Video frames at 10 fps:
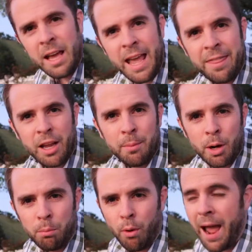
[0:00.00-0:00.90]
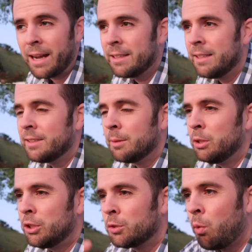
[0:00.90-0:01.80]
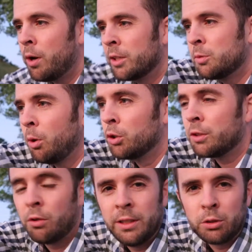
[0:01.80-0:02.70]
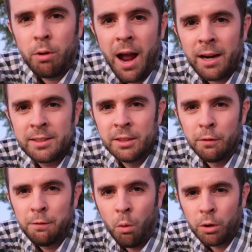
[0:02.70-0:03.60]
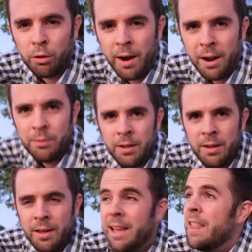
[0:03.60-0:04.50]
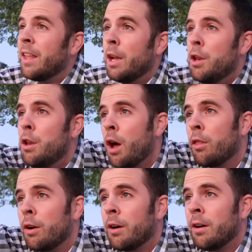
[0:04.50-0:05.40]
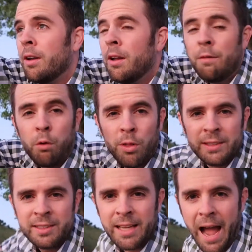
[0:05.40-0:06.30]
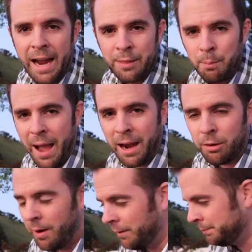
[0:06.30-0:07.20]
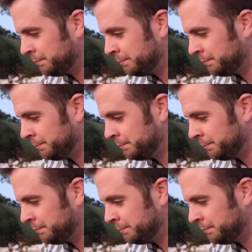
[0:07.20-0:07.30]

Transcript: Yeah, I think I'm gonna bracket these images. One exposure for these rocks in the foreground, and then another for the sky in the background.